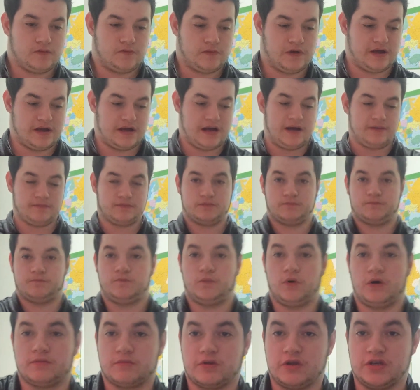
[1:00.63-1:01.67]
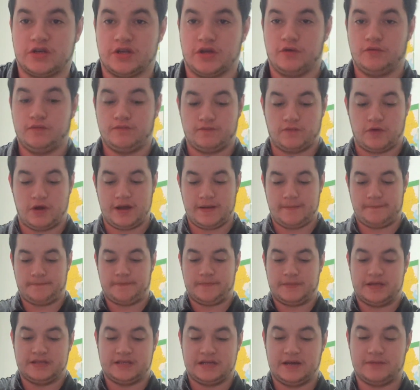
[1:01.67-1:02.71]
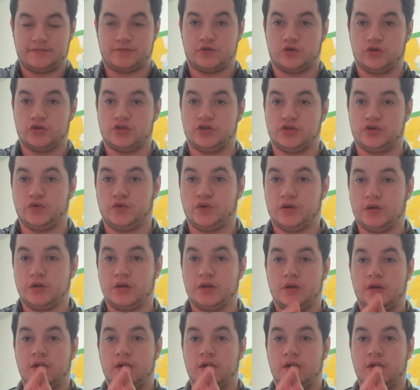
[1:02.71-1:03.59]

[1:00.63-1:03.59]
right. What I'm going to do, right, is I'm going to